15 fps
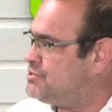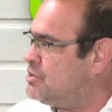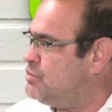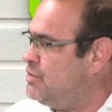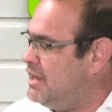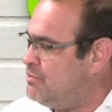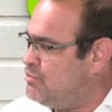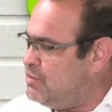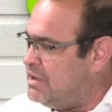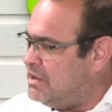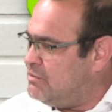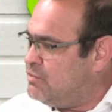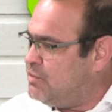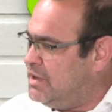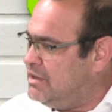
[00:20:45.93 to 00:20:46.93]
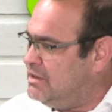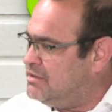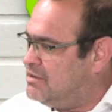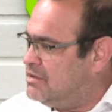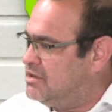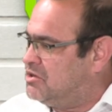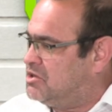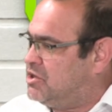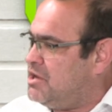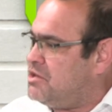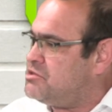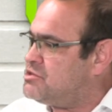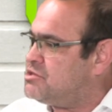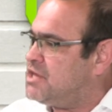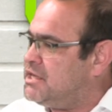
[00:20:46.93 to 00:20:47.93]
So we did
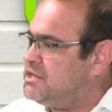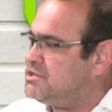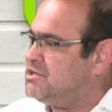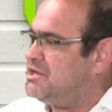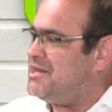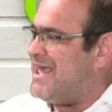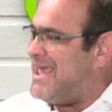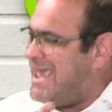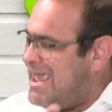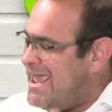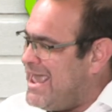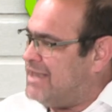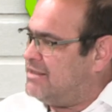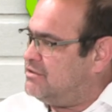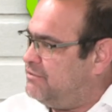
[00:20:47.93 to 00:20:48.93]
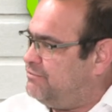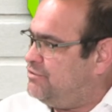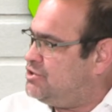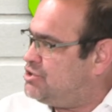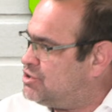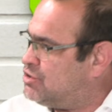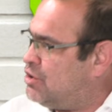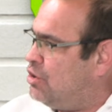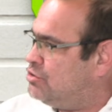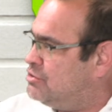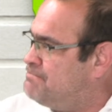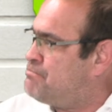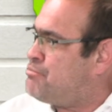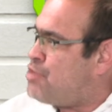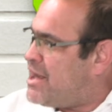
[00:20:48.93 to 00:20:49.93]
things that actively
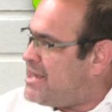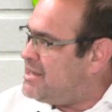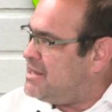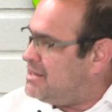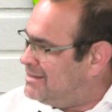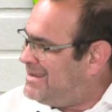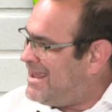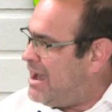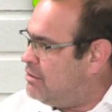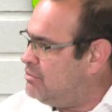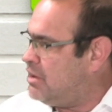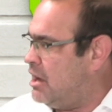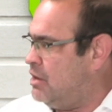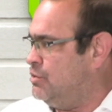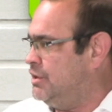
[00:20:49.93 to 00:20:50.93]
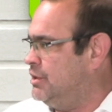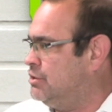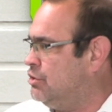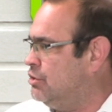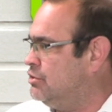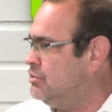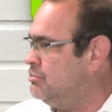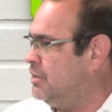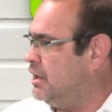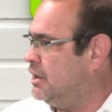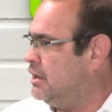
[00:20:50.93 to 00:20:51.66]
started breaking down our economy.